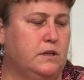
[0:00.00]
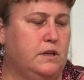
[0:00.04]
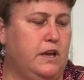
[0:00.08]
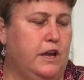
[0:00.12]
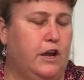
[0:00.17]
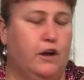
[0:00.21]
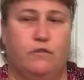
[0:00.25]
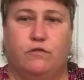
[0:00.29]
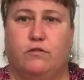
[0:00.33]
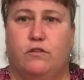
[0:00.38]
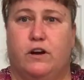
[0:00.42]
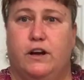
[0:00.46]

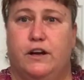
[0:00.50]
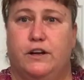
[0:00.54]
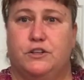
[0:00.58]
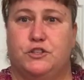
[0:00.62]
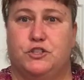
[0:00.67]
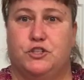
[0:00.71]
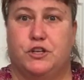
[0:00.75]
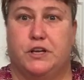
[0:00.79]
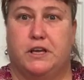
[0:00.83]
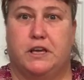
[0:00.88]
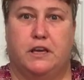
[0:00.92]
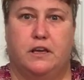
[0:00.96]
air fried
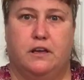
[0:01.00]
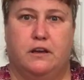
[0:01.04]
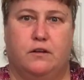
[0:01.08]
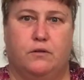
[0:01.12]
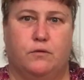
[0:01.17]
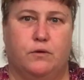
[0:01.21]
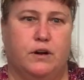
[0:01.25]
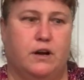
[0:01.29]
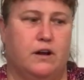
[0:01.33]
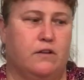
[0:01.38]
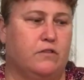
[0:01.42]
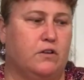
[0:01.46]
chicken,
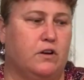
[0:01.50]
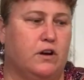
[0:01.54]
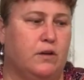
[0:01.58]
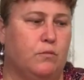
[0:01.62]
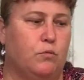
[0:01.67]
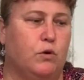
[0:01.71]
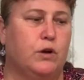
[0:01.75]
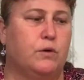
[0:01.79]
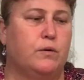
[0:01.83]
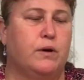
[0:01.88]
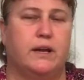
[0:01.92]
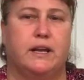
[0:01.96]
whatever. And
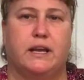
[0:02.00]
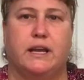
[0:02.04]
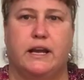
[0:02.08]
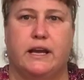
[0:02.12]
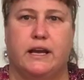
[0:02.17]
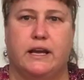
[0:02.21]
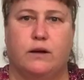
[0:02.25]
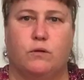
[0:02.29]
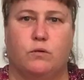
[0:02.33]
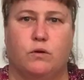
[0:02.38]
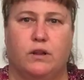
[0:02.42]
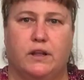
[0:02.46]
what do I
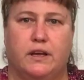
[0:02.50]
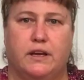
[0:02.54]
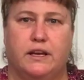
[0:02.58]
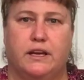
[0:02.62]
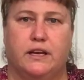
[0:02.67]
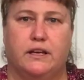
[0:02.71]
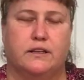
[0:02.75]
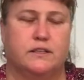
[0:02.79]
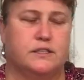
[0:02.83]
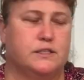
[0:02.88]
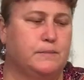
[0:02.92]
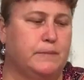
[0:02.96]
need? Well, I
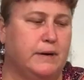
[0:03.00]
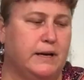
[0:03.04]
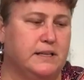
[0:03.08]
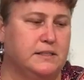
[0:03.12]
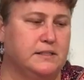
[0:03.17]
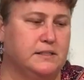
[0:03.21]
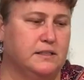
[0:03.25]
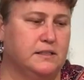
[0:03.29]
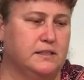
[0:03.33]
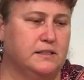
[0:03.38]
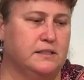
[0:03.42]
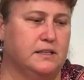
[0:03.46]
need
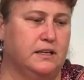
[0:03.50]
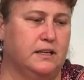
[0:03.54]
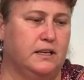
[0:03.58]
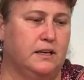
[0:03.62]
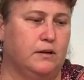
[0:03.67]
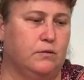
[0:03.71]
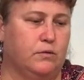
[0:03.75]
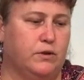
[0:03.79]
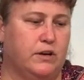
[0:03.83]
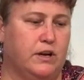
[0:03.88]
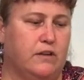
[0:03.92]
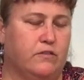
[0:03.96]
spices, I
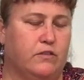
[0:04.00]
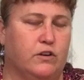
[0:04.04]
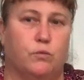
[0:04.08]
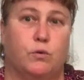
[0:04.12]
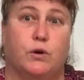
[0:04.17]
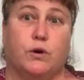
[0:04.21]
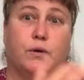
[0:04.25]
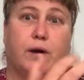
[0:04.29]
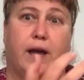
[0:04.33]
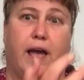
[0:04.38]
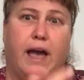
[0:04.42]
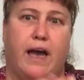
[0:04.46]
need whatever.
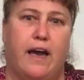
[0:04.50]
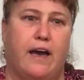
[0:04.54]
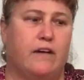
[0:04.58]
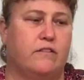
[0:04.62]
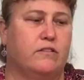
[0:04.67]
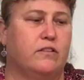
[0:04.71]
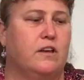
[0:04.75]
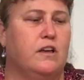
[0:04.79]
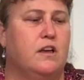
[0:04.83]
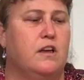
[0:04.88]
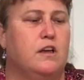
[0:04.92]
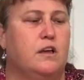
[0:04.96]
What do I
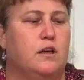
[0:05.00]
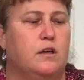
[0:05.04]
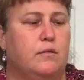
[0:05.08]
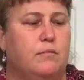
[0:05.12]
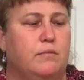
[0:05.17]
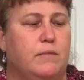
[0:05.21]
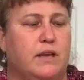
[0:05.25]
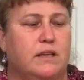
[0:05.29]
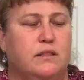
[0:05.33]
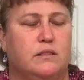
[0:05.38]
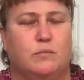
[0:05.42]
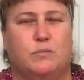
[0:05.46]
have?
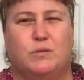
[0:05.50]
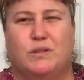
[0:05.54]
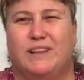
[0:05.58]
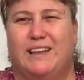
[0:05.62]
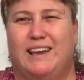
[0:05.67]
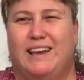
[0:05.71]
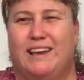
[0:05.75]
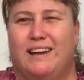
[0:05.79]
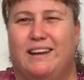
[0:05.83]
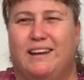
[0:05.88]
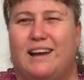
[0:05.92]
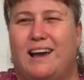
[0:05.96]
Make the
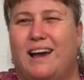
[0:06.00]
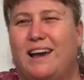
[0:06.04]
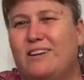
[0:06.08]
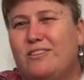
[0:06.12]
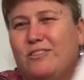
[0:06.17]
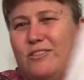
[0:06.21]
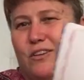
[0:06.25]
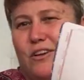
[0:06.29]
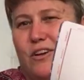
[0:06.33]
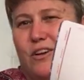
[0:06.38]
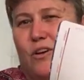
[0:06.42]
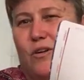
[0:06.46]
plan. I
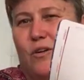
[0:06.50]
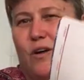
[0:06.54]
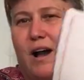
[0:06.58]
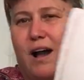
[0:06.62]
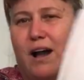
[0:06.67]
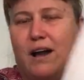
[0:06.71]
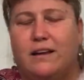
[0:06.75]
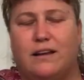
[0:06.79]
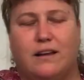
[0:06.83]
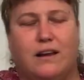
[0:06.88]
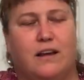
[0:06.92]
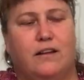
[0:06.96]
don't know.
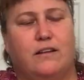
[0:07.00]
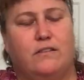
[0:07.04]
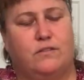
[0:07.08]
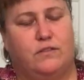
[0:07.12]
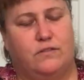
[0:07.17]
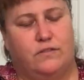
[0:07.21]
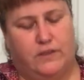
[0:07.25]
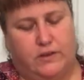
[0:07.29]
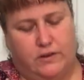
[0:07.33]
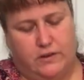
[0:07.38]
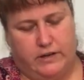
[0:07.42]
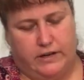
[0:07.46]
I, I have to
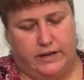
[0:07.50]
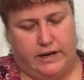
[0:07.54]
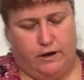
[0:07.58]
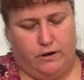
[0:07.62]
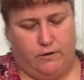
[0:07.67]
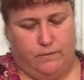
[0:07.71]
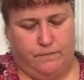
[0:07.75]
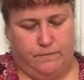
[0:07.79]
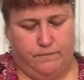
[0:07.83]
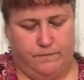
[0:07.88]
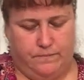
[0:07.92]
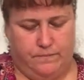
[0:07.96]
figure it
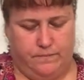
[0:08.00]
out.